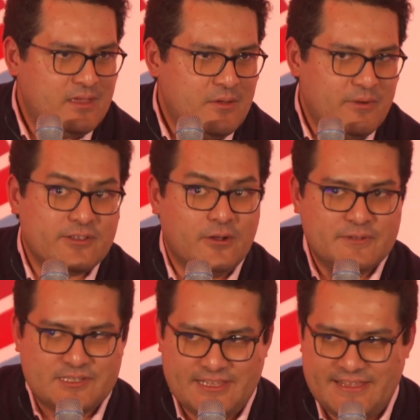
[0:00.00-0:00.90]
Whereas
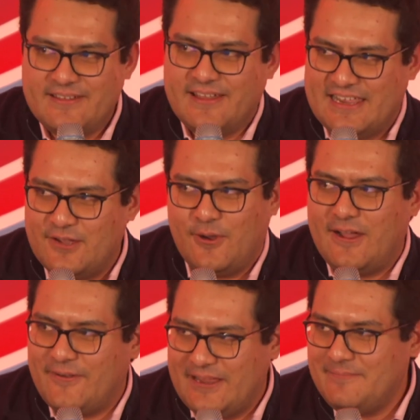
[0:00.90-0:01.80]
obviously, an
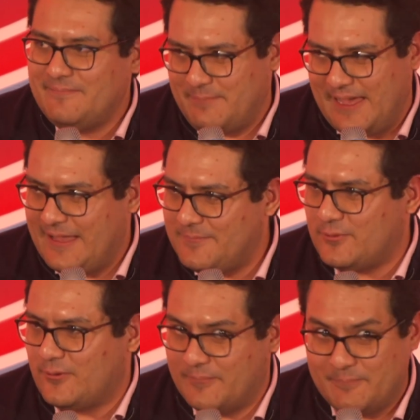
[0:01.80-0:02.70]
inquiry, perhaps,
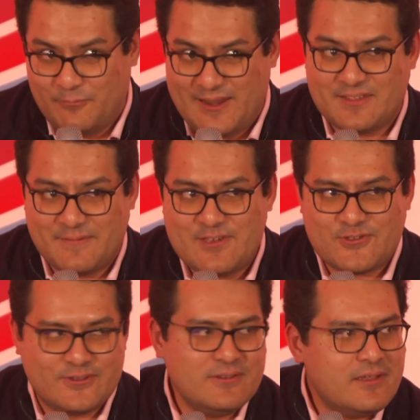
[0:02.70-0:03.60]
or a
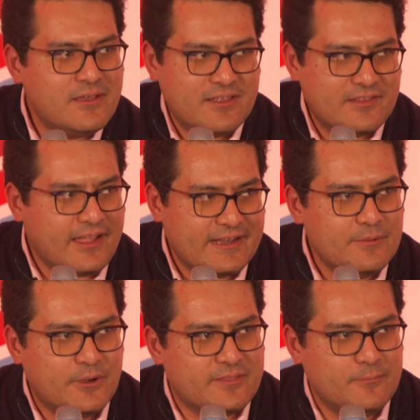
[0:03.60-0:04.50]
reservation, is likely
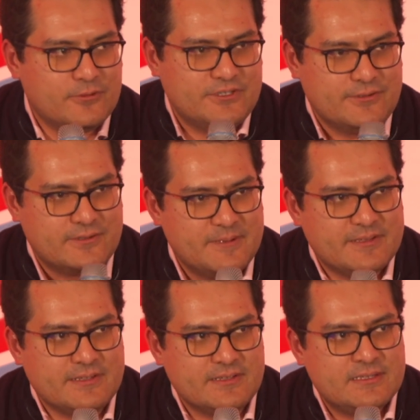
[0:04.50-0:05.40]
worth more to you as a
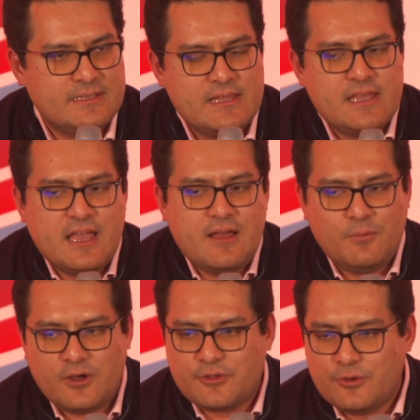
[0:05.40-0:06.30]
business. And
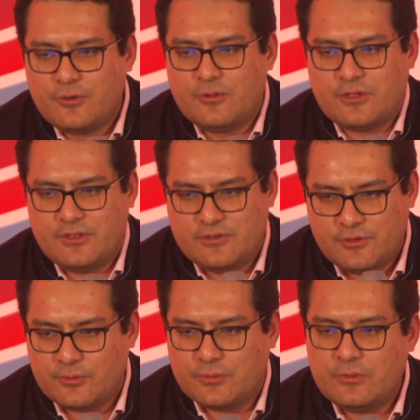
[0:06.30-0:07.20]
what Google can
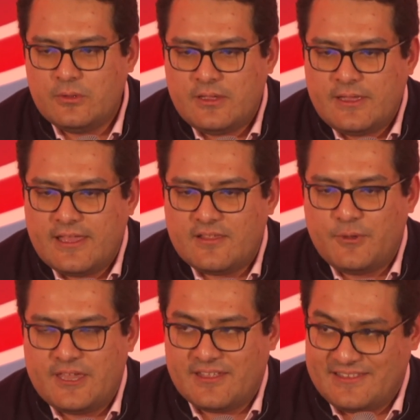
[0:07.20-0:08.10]
do is
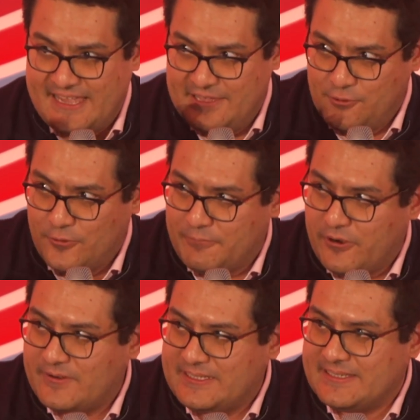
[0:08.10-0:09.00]
we can take your
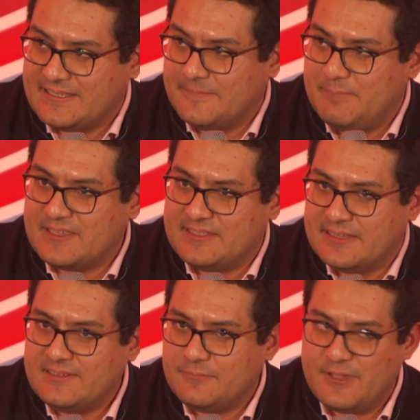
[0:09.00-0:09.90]
priorities as a business.